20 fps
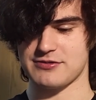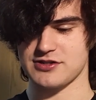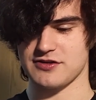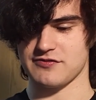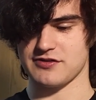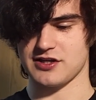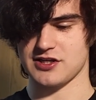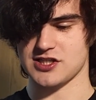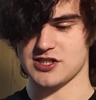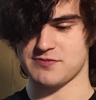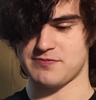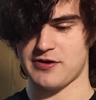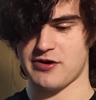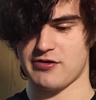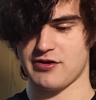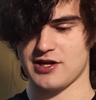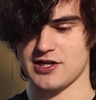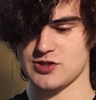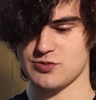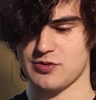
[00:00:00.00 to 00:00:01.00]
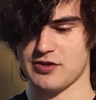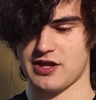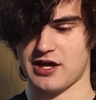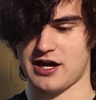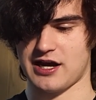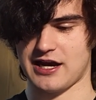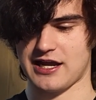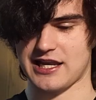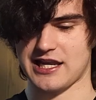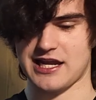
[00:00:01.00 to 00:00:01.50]
of the experience with
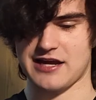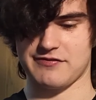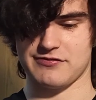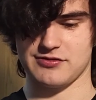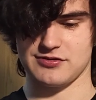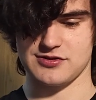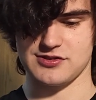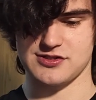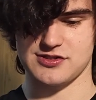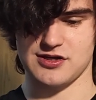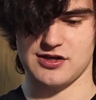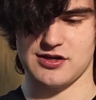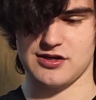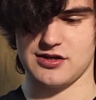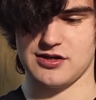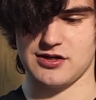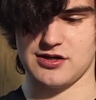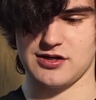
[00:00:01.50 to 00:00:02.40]
high levels.